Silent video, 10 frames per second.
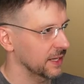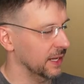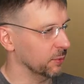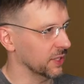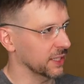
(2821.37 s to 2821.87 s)

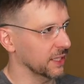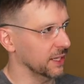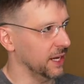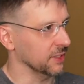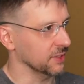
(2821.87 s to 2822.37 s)
And we're going to get a
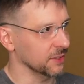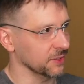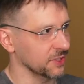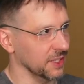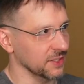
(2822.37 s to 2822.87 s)
nice little
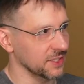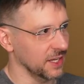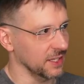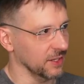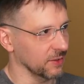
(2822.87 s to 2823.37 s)

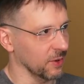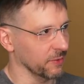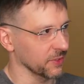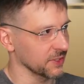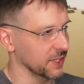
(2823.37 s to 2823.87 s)
sunset here
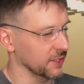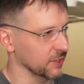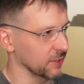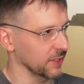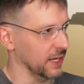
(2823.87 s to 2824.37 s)
over the
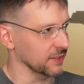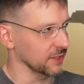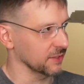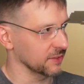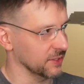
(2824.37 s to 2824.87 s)
desert as
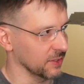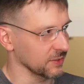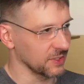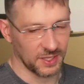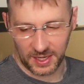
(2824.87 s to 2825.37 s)
it
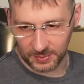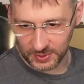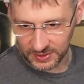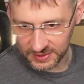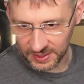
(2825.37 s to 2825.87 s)
turns to night and we
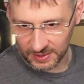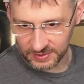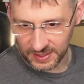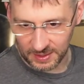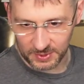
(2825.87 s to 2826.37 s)
can see our
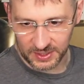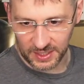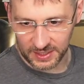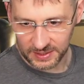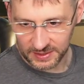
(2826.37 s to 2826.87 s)
time of
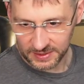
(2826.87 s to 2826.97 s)
day.